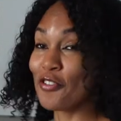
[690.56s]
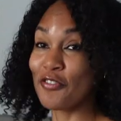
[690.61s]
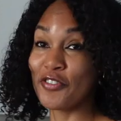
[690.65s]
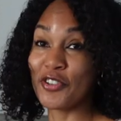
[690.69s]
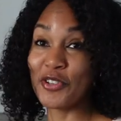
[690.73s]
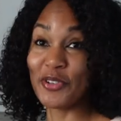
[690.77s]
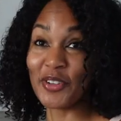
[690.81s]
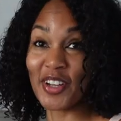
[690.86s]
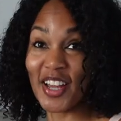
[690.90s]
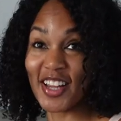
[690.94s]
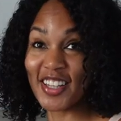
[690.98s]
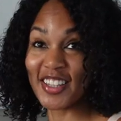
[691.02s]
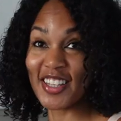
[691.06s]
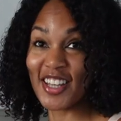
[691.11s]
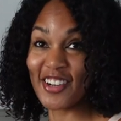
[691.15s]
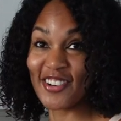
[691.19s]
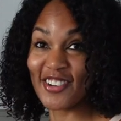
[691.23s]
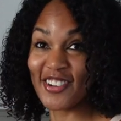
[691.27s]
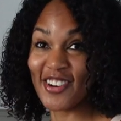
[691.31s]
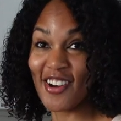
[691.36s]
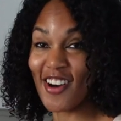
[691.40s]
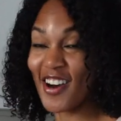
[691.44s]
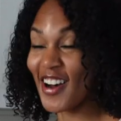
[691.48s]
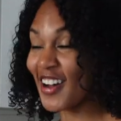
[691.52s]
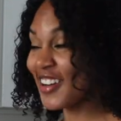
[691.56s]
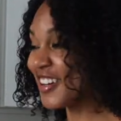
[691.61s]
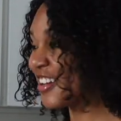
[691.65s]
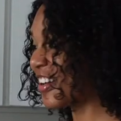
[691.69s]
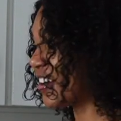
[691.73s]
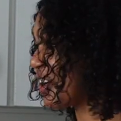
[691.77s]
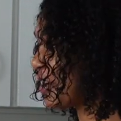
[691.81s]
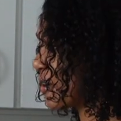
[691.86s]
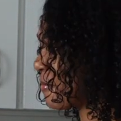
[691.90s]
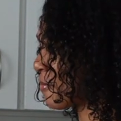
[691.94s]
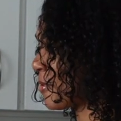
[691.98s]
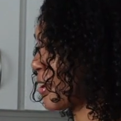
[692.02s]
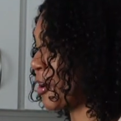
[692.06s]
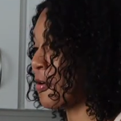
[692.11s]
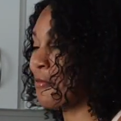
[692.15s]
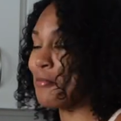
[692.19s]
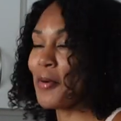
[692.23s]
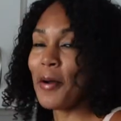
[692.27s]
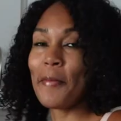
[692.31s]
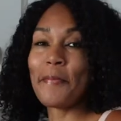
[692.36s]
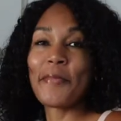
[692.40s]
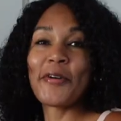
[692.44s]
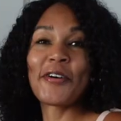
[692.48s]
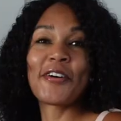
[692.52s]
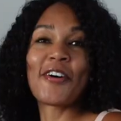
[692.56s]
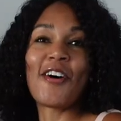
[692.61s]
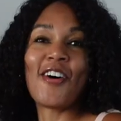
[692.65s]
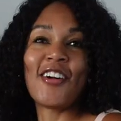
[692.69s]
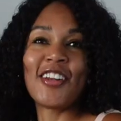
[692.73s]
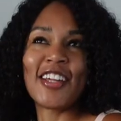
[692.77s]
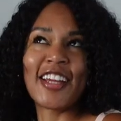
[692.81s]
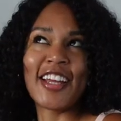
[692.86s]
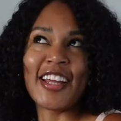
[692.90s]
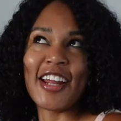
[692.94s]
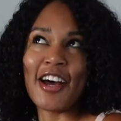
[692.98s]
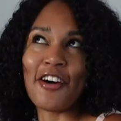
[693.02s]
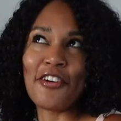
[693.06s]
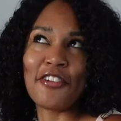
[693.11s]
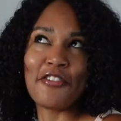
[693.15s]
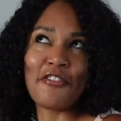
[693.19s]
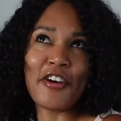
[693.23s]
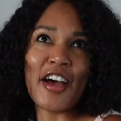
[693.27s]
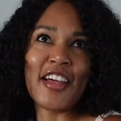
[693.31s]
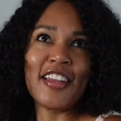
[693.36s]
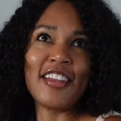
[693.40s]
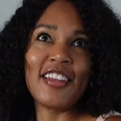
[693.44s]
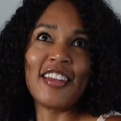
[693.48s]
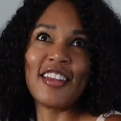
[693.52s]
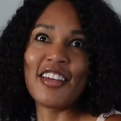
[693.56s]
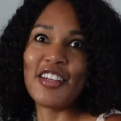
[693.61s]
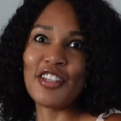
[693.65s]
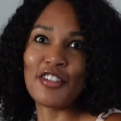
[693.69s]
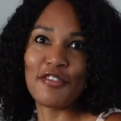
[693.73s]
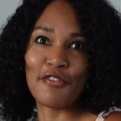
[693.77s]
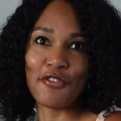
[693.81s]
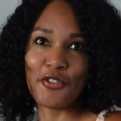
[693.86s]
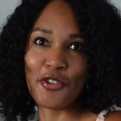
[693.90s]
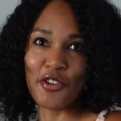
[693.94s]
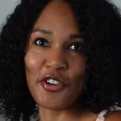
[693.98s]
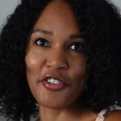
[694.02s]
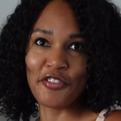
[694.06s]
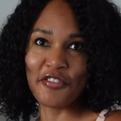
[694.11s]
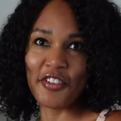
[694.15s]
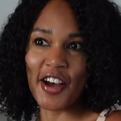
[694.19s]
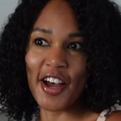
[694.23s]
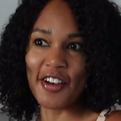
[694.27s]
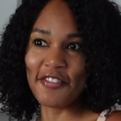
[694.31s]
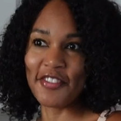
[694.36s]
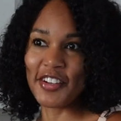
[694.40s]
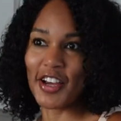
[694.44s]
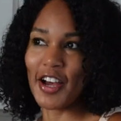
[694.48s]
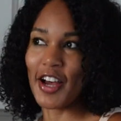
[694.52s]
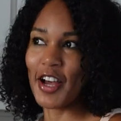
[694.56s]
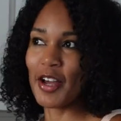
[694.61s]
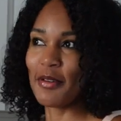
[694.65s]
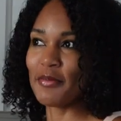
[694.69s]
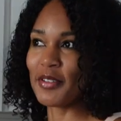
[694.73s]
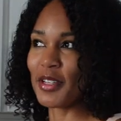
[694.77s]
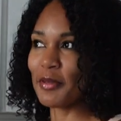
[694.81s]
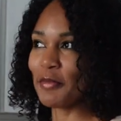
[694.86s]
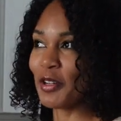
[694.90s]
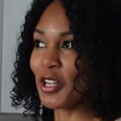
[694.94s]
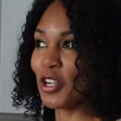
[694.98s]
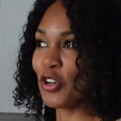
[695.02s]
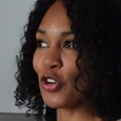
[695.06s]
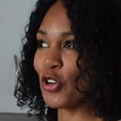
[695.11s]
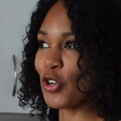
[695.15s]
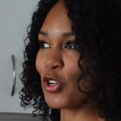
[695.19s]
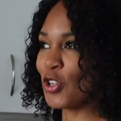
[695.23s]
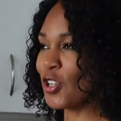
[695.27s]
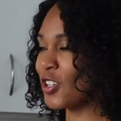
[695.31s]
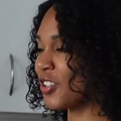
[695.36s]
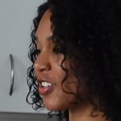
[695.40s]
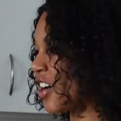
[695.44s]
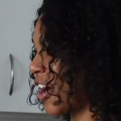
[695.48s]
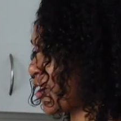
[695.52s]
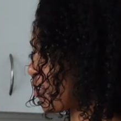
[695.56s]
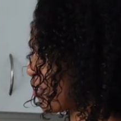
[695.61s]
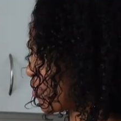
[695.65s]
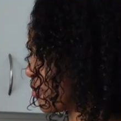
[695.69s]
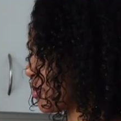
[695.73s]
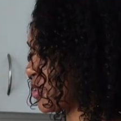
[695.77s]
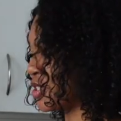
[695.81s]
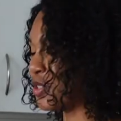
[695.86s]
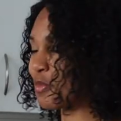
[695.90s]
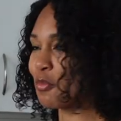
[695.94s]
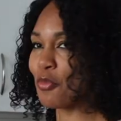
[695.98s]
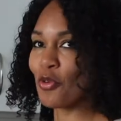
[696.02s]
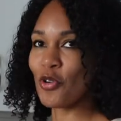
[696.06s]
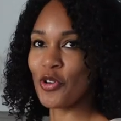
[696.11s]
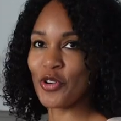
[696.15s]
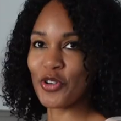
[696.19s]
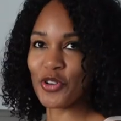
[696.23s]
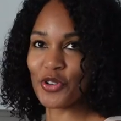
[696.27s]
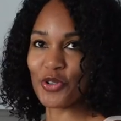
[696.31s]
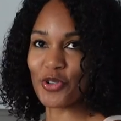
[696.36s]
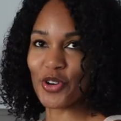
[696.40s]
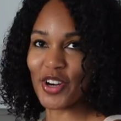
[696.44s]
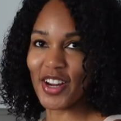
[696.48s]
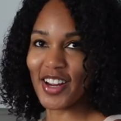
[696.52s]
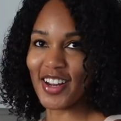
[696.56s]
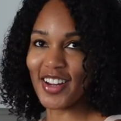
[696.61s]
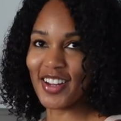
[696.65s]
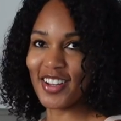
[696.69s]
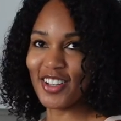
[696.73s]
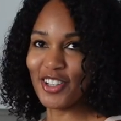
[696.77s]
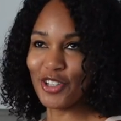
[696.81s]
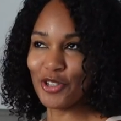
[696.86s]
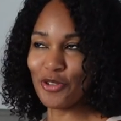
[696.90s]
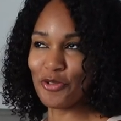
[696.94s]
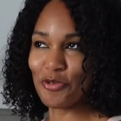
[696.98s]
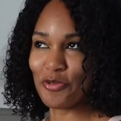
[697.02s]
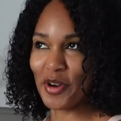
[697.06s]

know if you like that or not, but I remember calling it out at least 4 or 5 times. I'm like, girl, I don't know what's more annoying, you